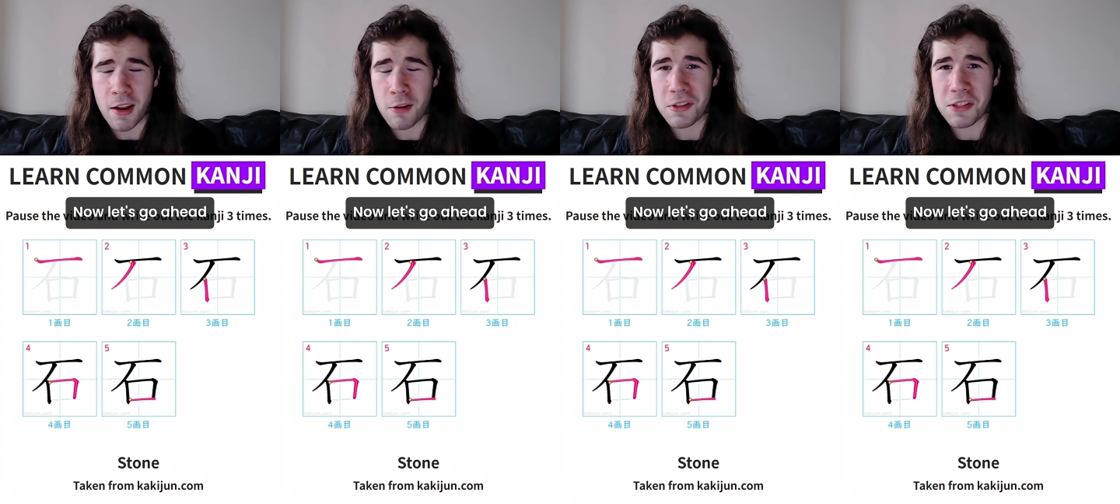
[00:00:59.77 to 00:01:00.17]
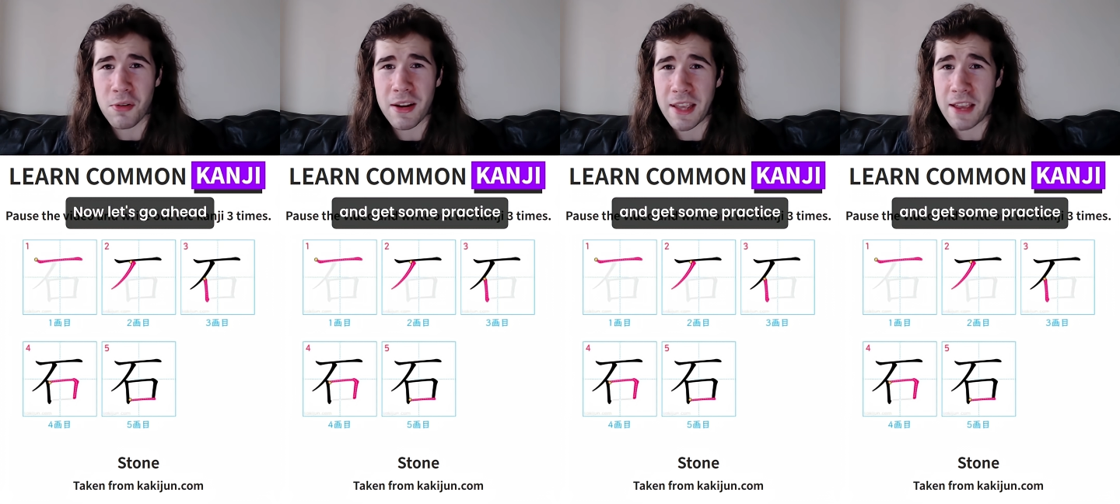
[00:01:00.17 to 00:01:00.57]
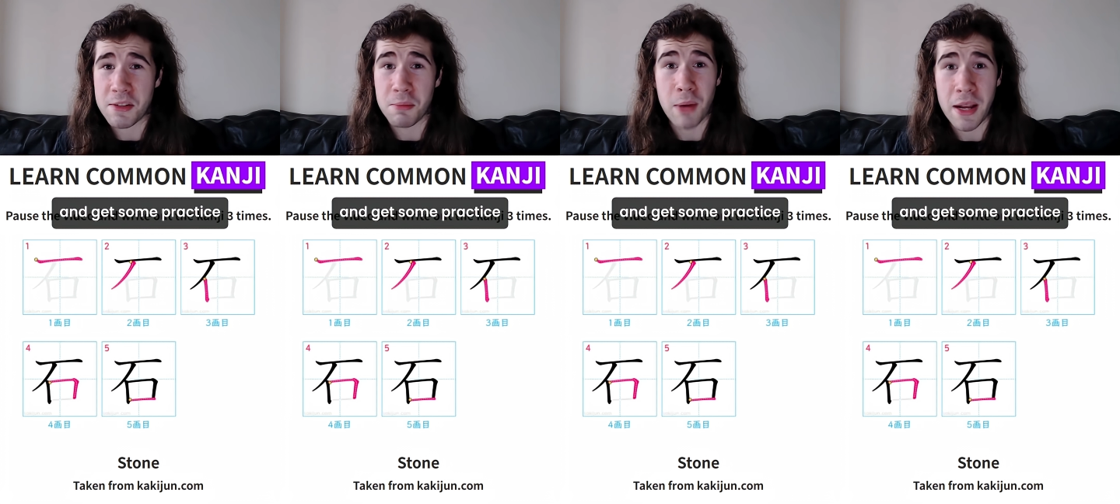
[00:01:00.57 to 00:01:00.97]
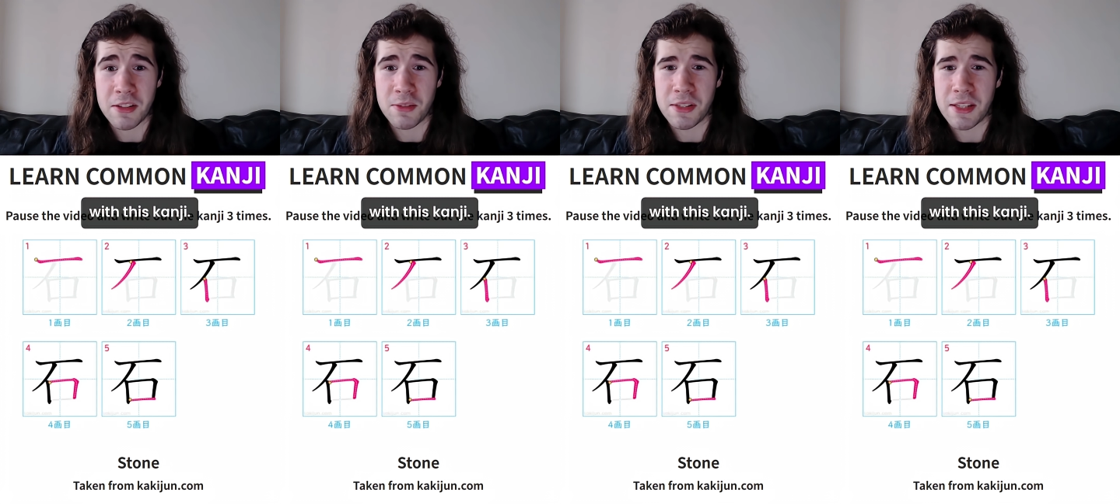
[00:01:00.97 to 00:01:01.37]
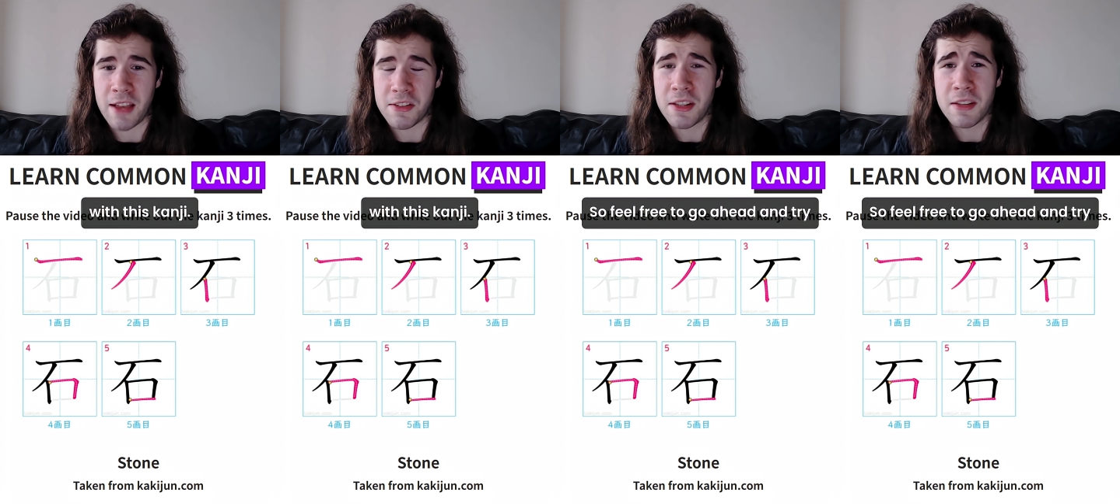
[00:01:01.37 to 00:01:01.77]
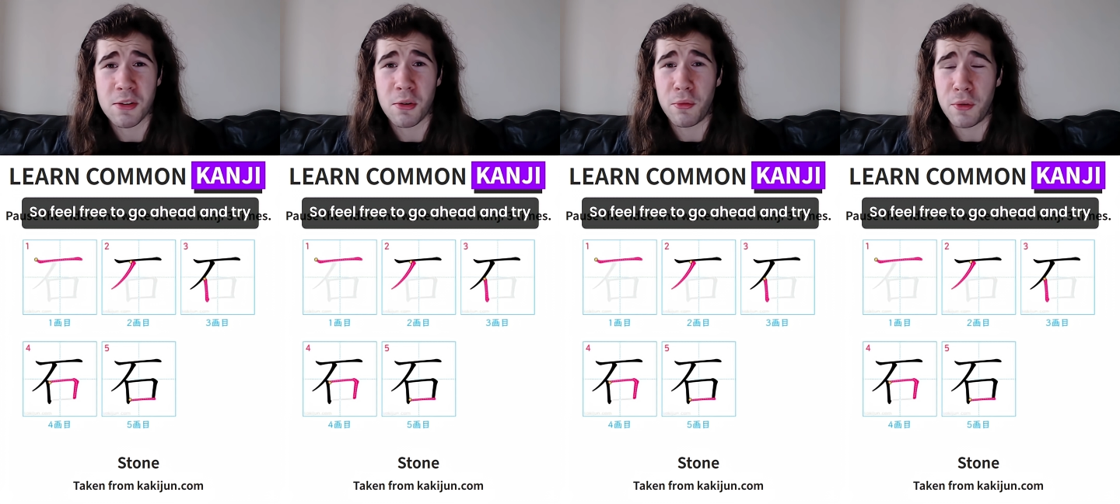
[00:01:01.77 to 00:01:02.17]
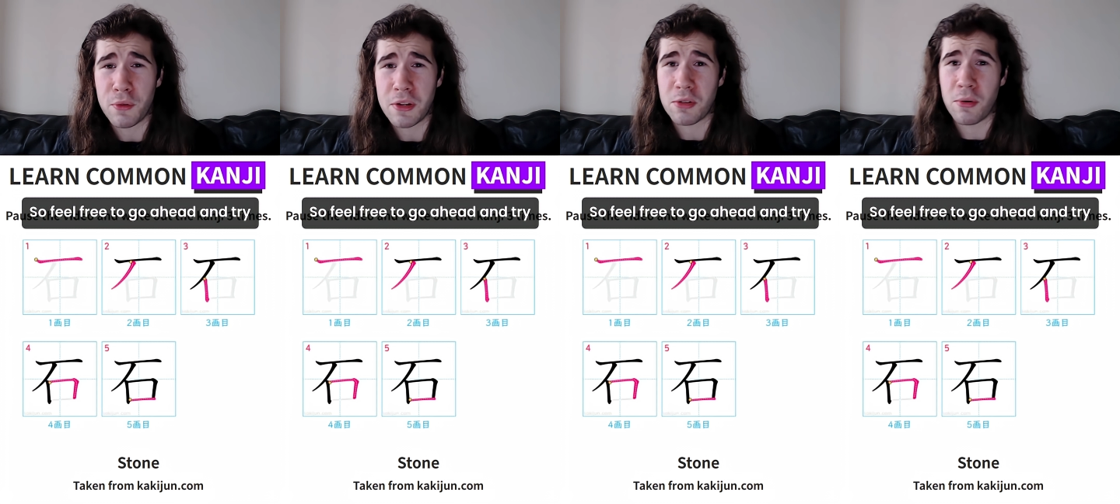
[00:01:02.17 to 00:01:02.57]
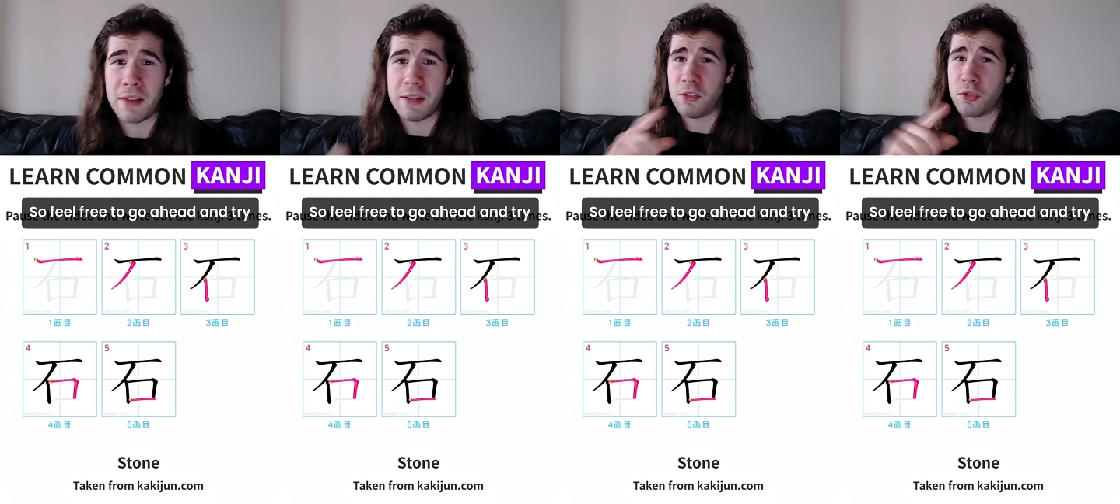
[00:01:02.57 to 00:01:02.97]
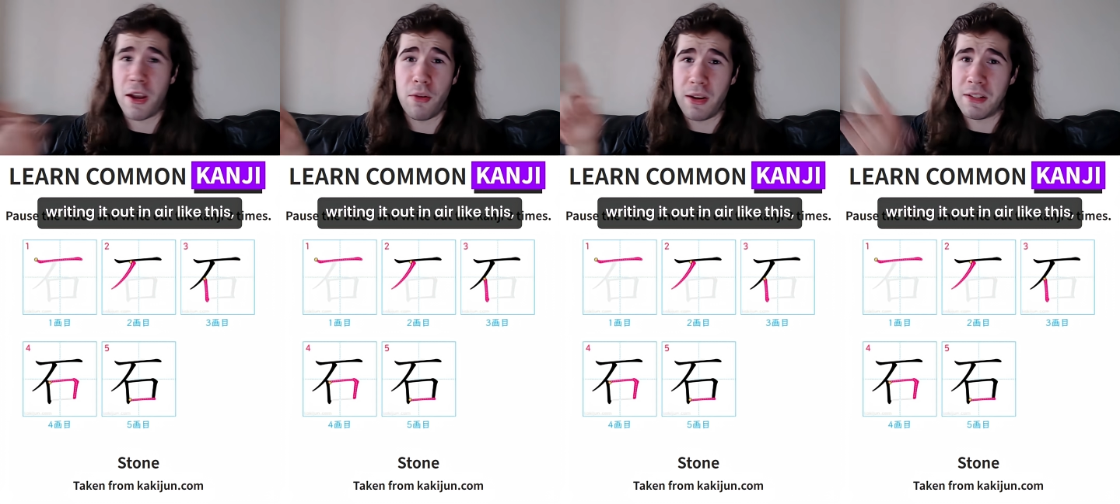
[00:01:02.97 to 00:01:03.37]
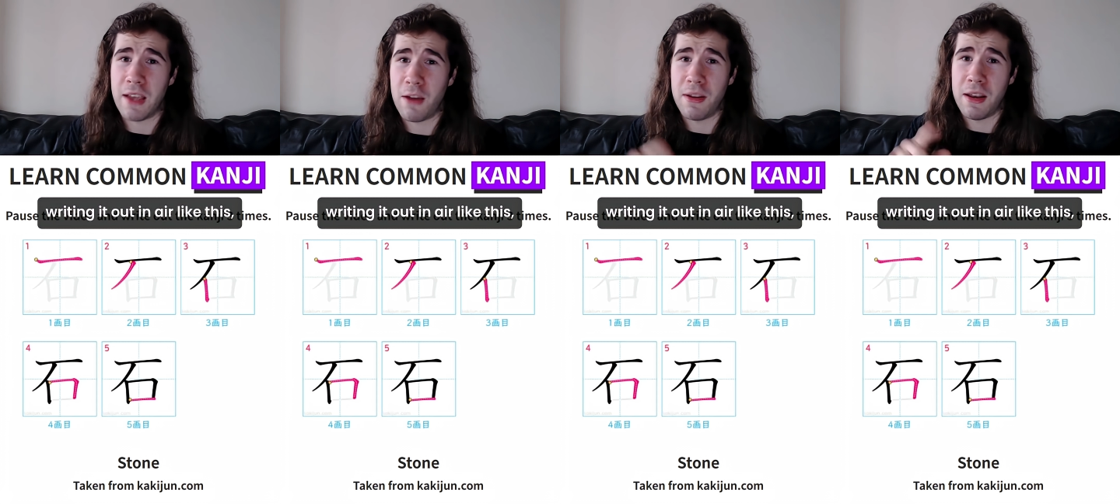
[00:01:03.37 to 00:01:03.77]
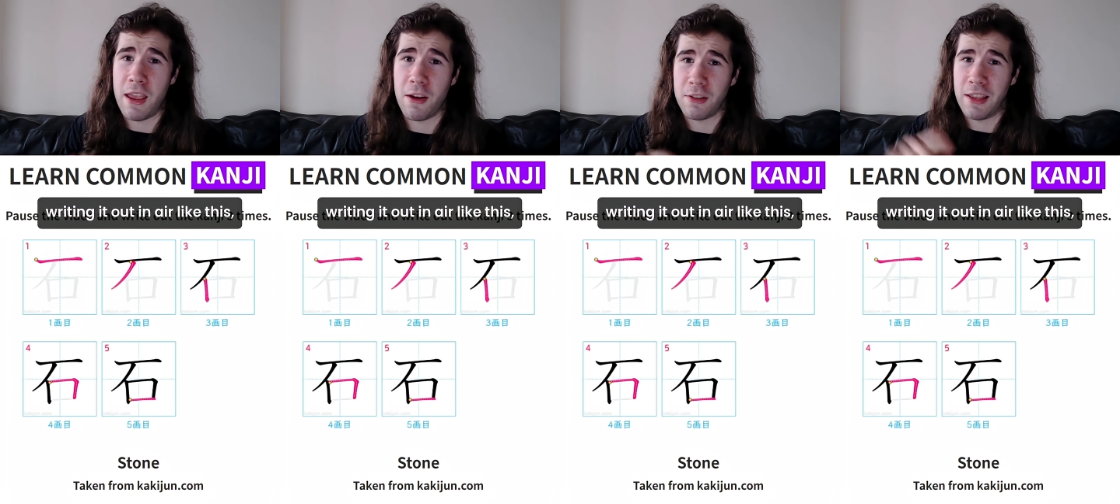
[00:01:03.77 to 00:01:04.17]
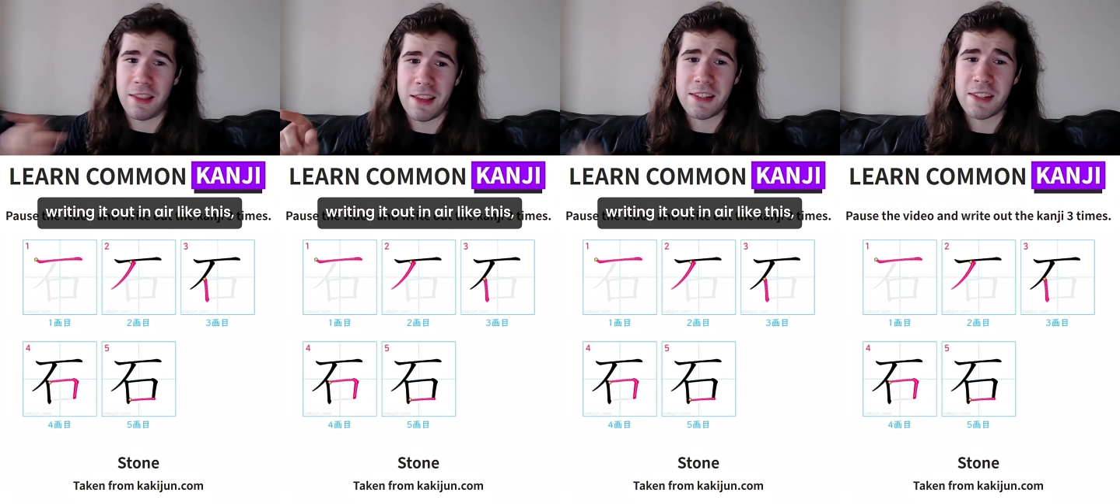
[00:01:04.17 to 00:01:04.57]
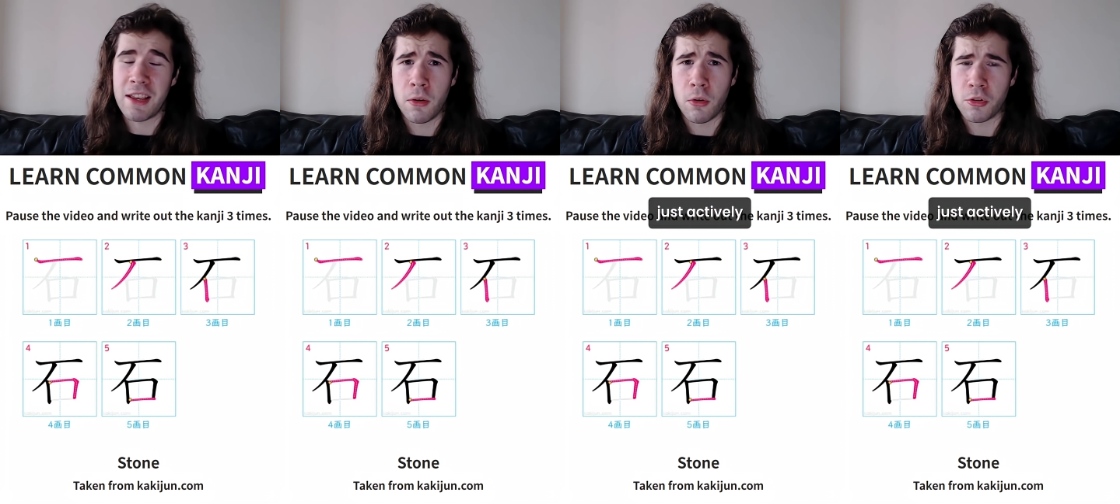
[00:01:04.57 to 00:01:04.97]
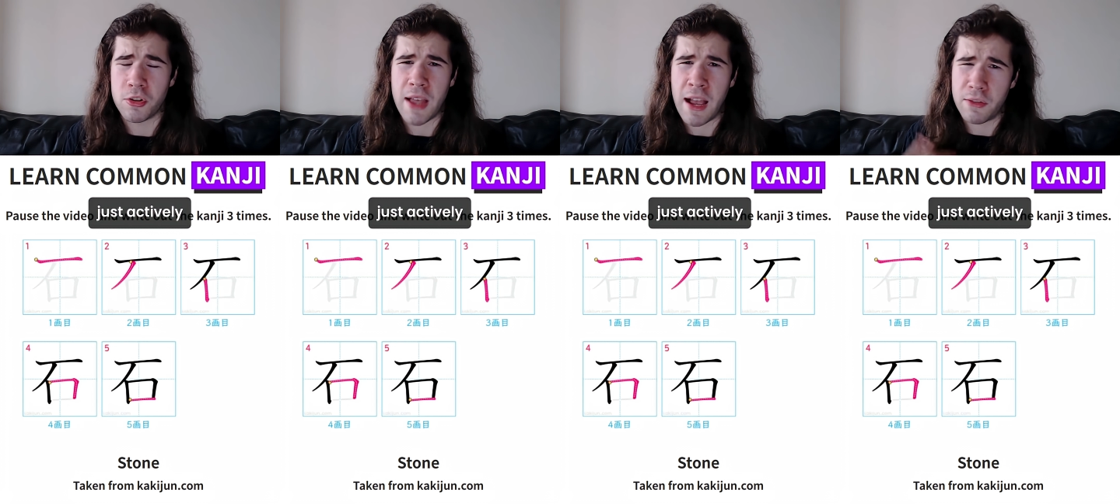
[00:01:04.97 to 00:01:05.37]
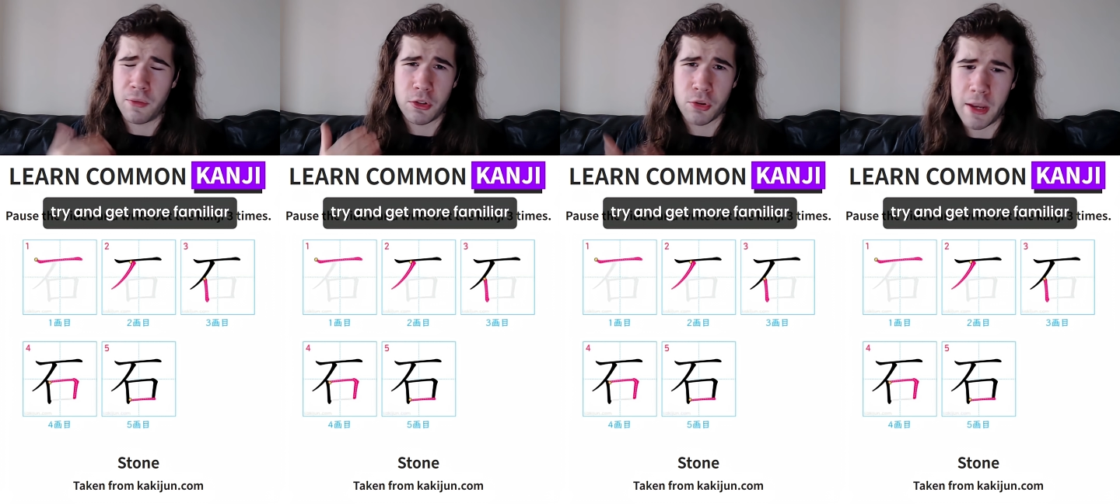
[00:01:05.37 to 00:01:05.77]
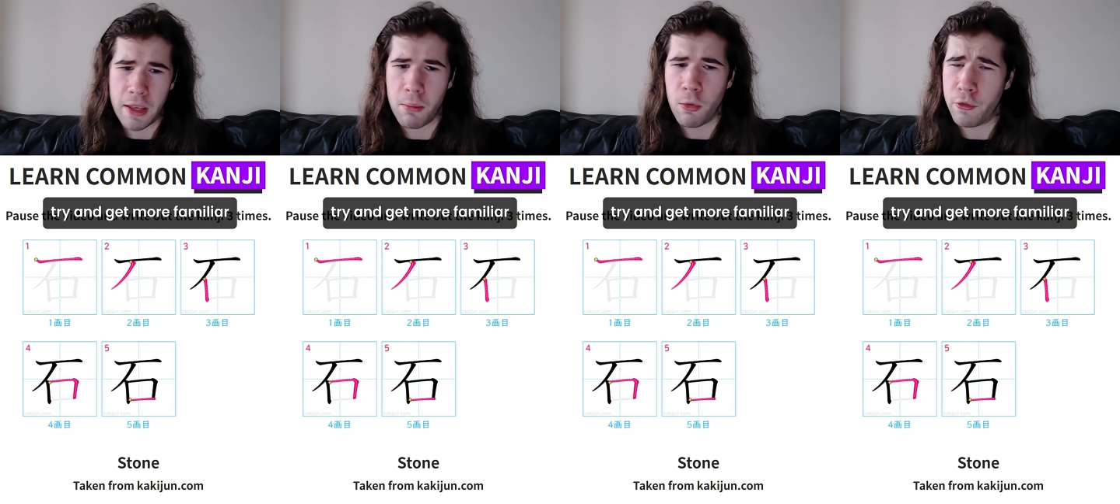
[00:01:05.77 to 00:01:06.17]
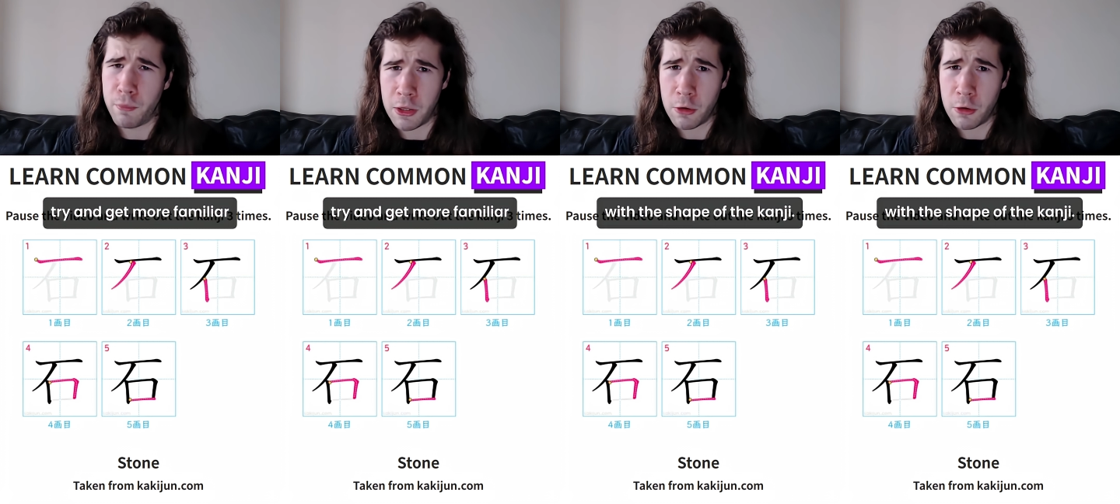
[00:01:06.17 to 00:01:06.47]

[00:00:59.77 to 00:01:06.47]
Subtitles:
Now let's go ahead and get some practice with this kanji, so feel free to go ahead and try writing out in air like this, or just actively try and get more familiar